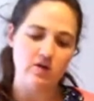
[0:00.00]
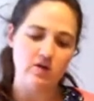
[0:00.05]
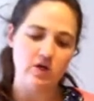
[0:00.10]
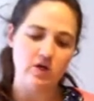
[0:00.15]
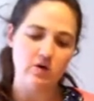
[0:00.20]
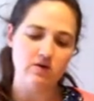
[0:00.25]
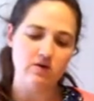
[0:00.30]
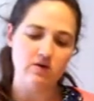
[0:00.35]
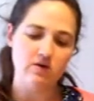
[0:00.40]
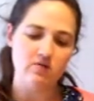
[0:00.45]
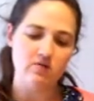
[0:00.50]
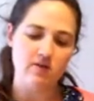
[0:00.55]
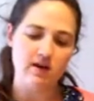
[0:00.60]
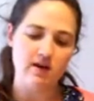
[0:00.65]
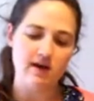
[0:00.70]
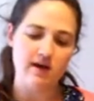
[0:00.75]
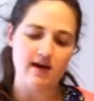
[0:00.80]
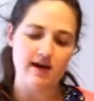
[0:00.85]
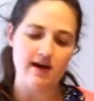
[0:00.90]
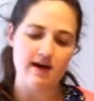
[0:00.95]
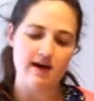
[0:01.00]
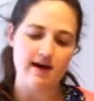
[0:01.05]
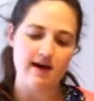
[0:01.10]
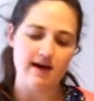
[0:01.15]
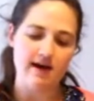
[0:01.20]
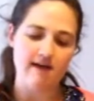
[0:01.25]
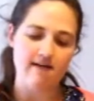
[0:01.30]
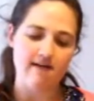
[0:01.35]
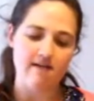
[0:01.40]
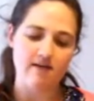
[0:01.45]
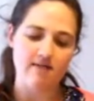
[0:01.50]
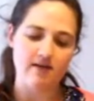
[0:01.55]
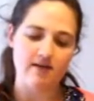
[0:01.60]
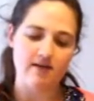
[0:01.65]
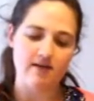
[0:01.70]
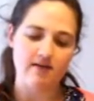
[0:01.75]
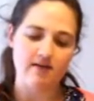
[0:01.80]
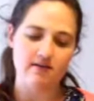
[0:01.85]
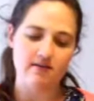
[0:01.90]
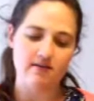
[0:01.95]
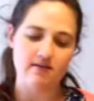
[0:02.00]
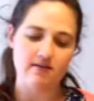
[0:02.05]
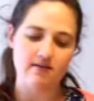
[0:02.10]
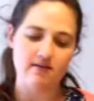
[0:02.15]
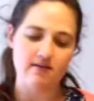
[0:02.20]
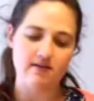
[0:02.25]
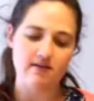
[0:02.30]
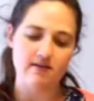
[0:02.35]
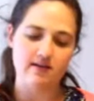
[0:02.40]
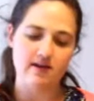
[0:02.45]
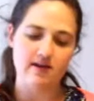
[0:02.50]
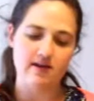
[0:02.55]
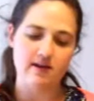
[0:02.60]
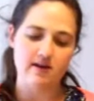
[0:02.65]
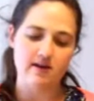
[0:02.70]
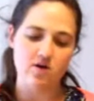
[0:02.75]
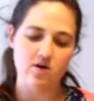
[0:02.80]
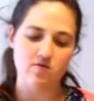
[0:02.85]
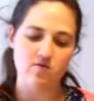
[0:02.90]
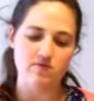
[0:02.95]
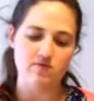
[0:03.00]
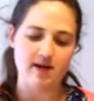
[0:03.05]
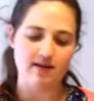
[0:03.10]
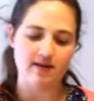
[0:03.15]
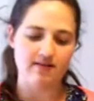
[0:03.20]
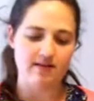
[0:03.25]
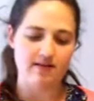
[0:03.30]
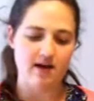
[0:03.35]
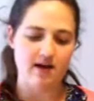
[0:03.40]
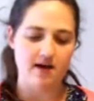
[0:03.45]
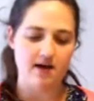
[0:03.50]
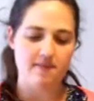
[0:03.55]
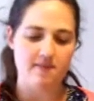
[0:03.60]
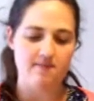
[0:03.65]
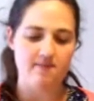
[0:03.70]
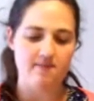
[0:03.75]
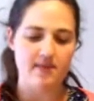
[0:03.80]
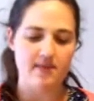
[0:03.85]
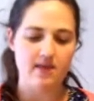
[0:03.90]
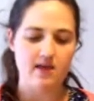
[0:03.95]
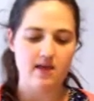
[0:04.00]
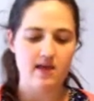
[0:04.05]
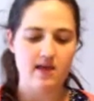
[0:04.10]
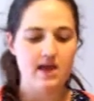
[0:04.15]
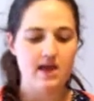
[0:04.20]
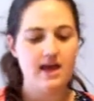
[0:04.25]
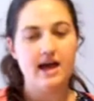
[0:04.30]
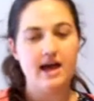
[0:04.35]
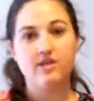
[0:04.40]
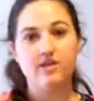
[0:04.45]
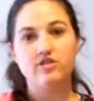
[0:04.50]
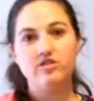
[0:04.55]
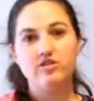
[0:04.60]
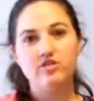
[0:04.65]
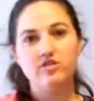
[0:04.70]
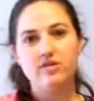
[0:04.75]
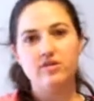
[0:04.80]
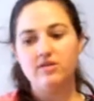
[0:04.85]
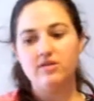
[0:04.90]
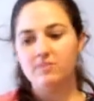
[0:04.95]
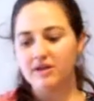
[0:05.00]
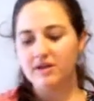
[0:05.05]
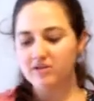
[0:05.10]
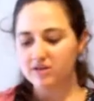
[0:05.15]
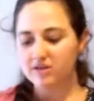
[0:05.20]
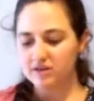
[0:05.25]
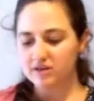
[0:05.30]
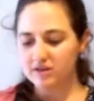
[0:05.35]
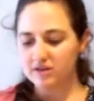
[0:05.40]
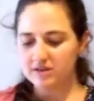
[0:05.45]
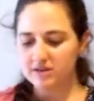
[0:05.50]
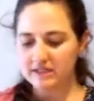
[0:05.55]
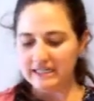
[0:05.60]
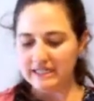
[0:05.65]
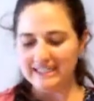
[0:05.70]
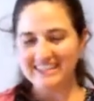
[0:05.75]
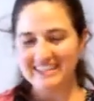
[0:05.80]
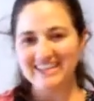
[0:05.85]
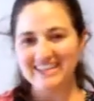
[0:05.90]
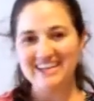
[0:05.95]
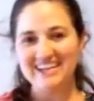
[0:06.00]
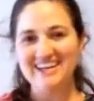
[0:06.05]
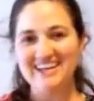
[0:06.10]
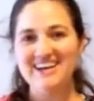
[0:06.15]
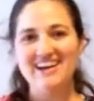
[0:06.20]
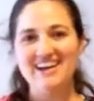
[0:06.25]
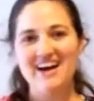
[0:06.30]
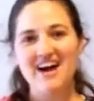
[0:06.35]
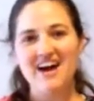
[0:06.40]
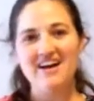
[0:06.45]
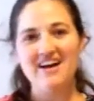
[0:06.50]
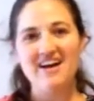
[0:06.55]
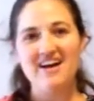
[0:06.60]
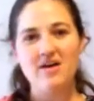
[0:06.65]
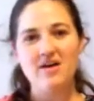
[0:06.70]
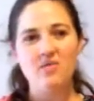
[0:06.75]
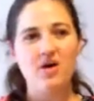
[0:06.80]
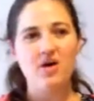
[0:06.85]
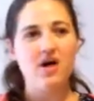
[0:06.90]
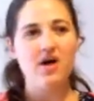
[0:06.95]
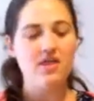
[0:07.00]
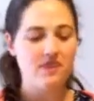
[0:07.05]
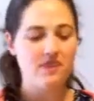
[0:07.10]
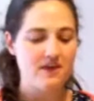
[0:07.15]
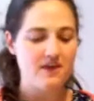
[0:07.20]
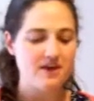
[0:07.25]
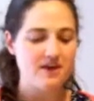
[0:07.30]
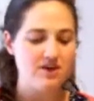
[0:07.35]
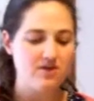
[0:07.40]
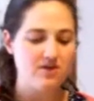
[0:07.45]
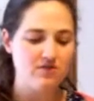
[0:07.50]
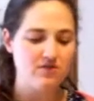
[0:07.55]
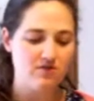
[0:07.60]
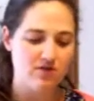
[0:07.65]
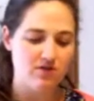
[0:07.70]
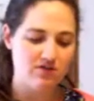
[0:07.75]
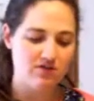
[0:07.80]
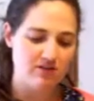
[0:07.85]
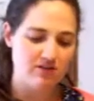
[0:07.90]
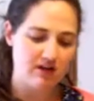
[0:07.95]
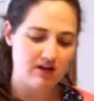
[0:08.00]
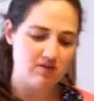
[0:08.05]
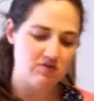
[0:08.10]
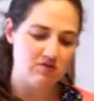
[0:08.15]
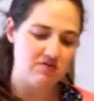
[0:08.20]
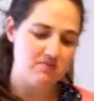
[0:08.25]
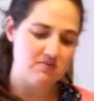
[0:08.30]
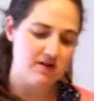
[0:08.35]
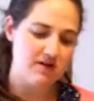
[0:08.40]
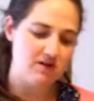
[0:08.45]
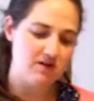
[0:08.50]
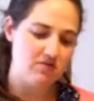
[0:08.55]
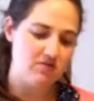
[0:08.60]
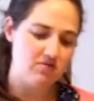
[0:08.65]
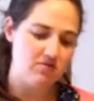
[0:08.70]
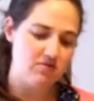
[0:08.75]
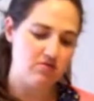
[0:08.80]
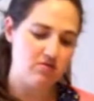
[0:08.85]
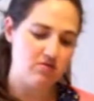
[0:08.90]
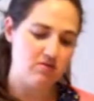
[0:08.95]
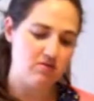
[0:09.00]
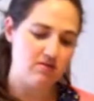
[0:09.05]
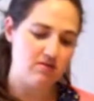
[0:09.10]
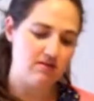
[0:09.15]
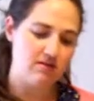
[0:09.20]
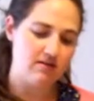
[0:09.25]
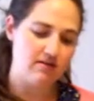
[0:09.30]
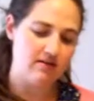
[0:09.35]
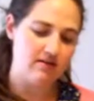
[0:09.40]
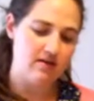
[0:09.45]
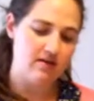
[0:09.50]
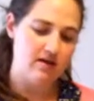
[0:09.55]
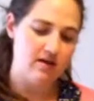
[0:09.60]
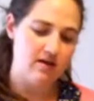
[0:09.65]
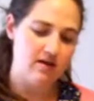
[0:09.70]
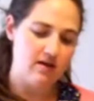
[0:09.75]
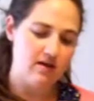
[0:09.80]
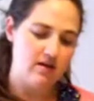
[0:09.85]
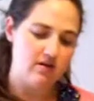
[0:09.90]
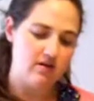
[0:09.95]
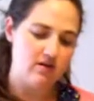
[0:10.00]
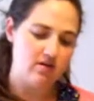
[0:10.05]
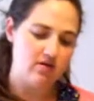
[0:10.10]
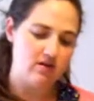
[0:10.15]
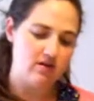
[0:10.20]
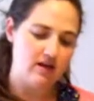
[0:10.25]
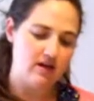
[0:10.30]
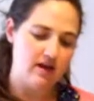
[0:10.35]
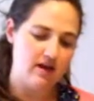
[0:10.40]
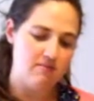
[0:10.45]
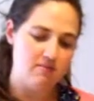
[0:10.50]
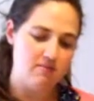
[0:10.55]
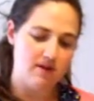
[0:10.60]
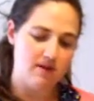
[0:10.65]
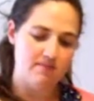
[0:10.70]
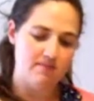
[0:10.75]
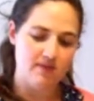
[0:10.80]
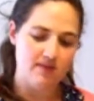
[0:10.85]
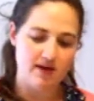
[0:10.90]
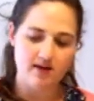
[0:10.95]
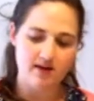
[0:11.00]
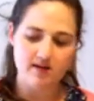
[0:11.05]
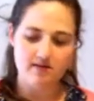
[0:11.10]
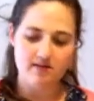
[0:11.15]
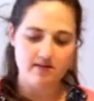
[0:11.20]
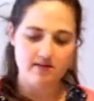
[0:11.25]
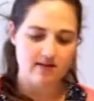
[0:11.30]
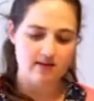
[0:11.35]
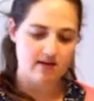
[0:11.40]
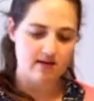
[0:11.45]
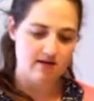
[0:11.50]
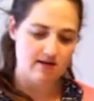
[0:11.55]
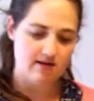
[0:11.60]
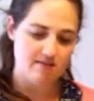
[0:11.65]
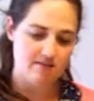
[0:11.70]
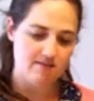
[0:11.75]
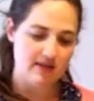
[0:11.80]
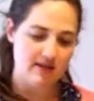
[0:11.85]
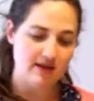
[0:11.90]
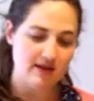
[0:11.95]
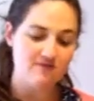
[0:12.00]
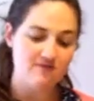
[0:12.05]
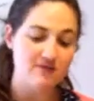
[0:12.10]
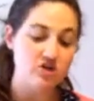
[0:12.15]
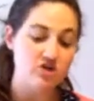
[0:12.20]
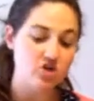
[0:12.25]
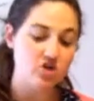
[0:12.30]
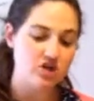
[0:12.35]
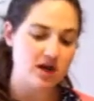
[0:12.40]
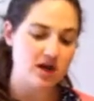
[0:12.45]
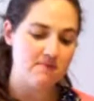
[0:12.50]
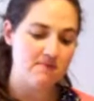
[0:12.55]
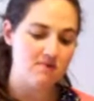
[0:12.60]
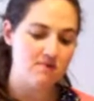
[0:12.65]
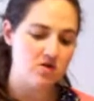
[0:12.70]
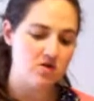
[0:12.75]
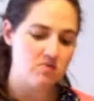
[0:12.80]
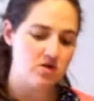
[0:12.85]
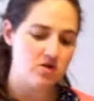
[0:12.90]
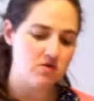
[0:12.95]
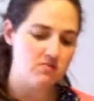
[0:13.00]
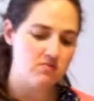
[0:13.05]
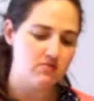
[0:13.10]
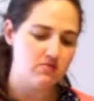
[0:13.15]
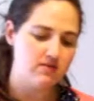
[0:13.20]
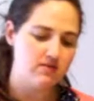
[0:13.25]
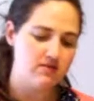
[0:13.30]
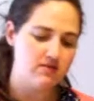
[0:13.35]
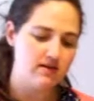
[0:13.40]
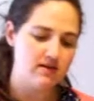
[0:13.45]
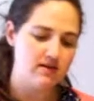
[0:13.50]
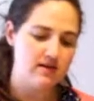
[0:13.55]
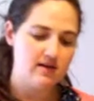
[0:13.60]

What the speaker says: do with what I have and know next time how to do it better. Alright, well, thank you for sticking with me through these little cake pop things, Adventure Time Num-Nums.